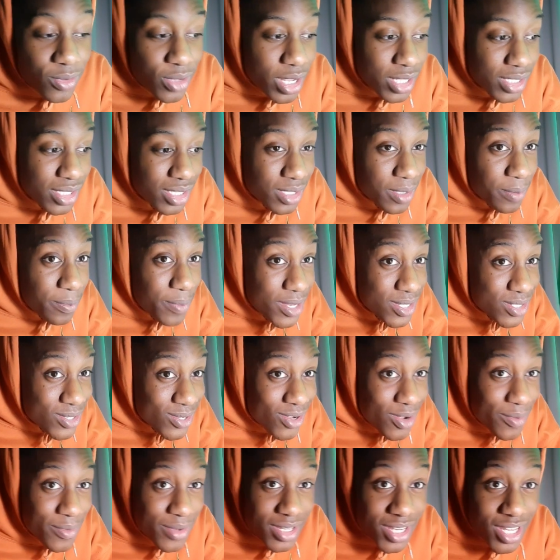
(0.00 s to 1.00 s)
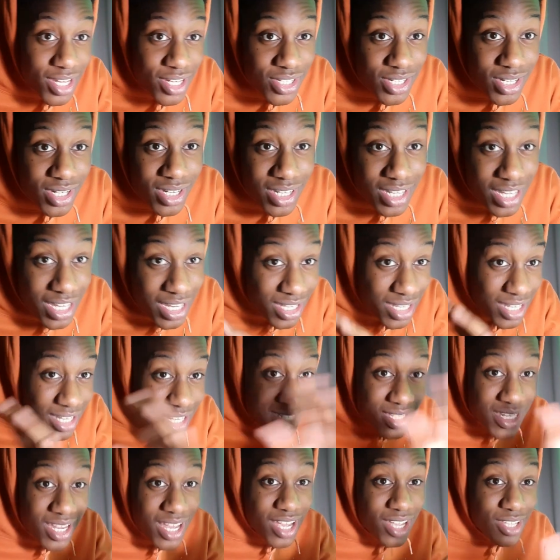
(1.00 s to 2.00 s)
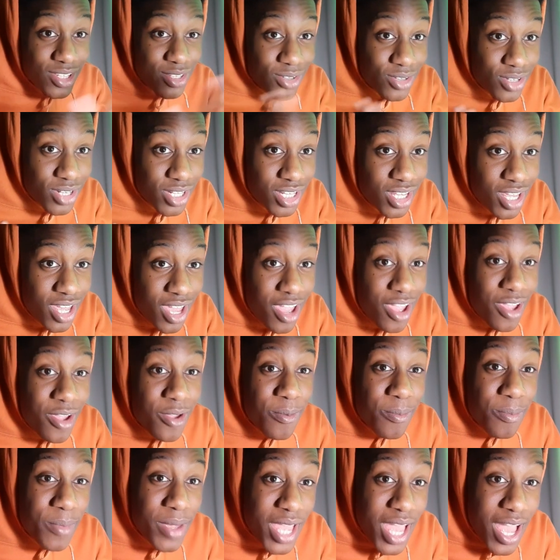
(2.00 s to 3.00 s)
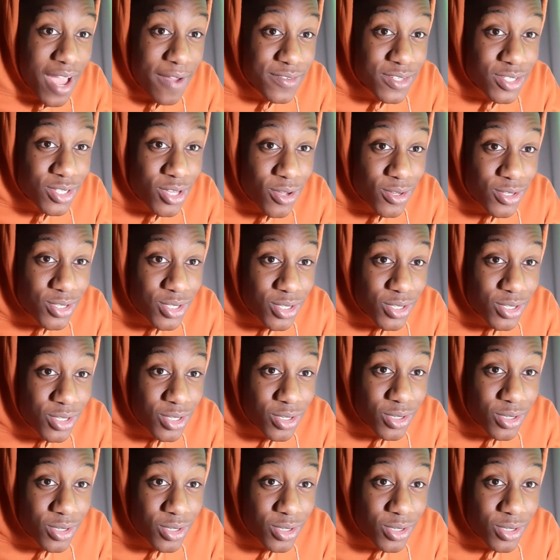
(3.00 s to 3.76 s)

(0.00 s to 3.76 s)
I think the best accommodation in the entire uni may have to go to